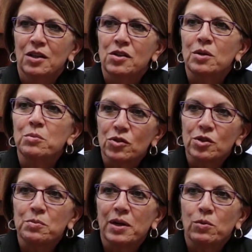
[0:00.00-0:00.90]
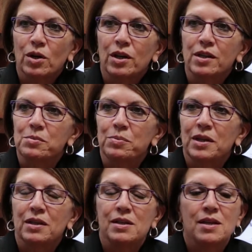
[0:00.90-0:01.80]
So most of my work has
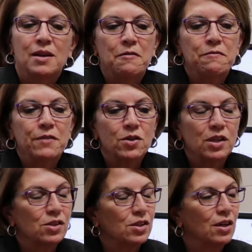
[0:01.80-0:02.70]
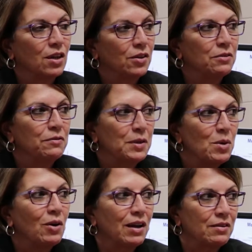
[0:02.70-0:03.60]
been focused on the
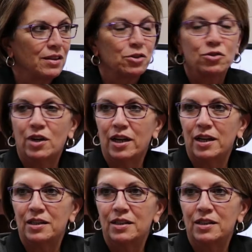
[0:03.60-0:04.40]
female athlete triad.